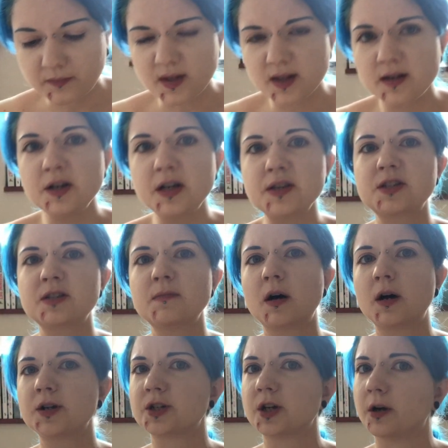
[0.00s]
And you get the
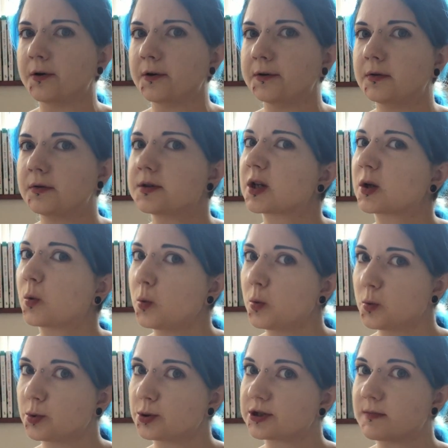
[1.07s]
tomato, and it's like,
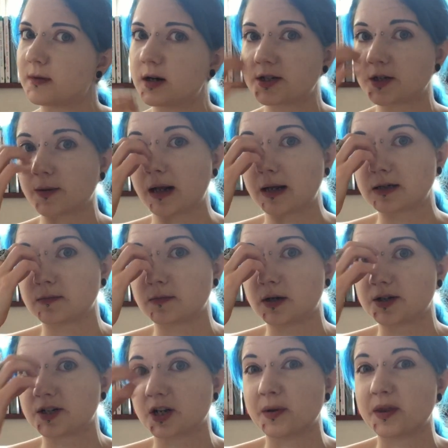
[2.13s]
ooh, tomato, I like
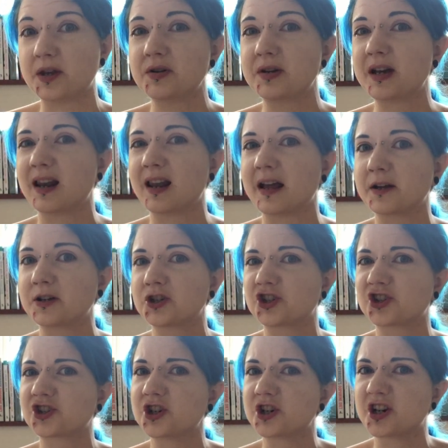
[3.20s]
tomato. And then you get like
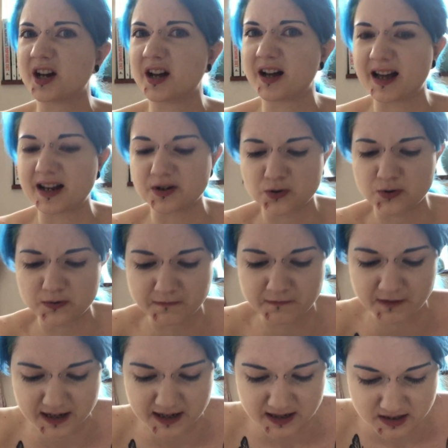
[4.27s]
sugar and
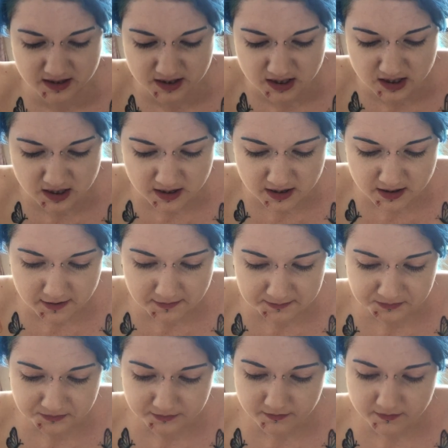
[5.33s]
cornflakes.
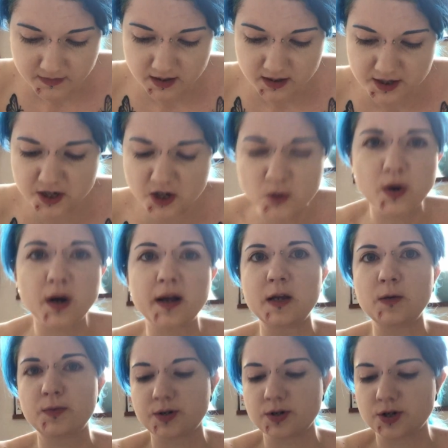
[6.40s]
I don't know why he
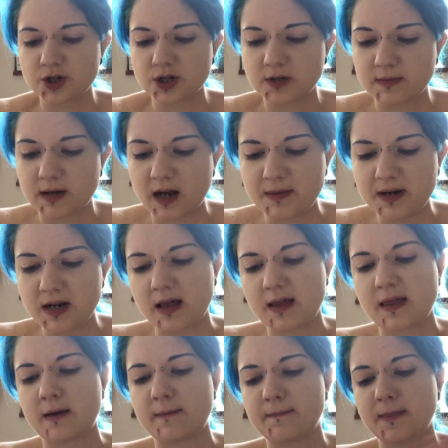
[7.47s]
wouldn't just, I mean,
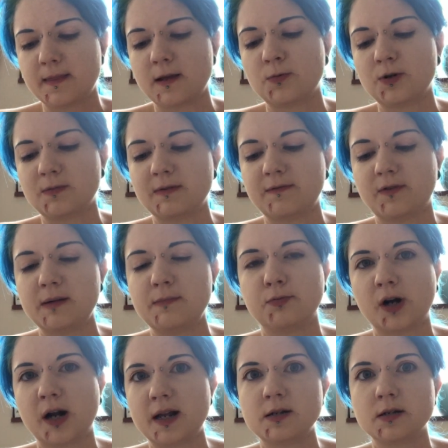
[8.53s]
it wouldn't be very
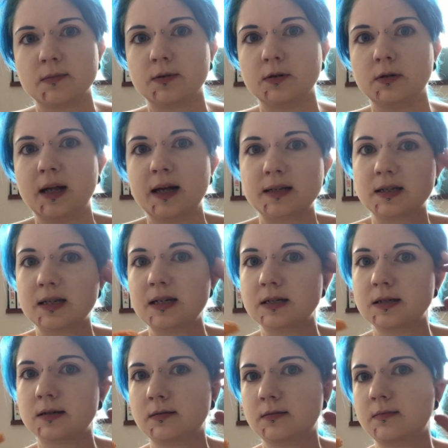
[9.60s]
brandable as
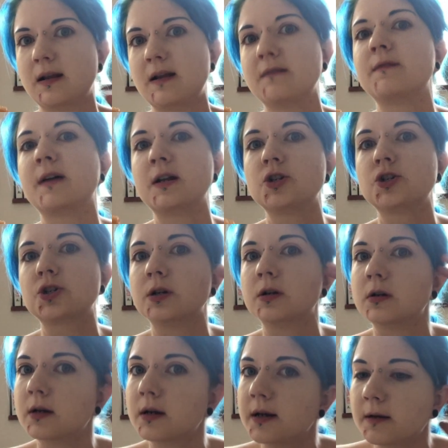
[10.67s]
his
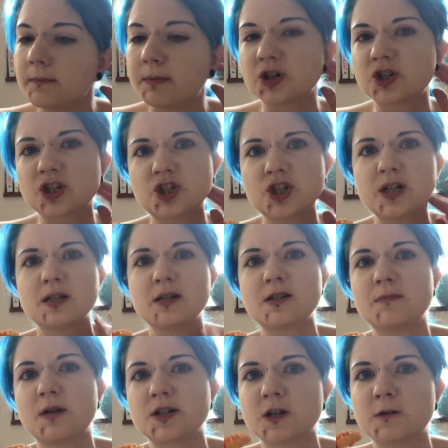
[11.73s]
invention, but just cheese and
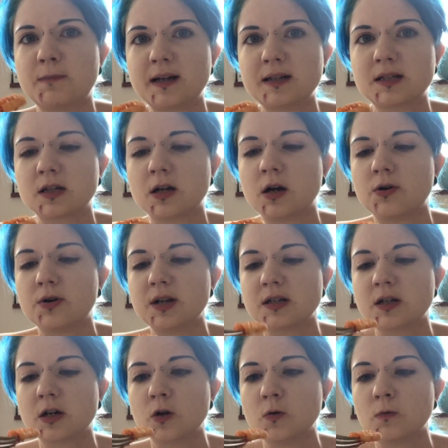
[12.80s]
tomato pasta on its
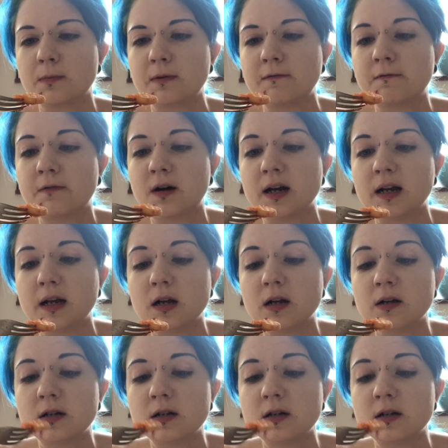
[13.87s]
own would be fine.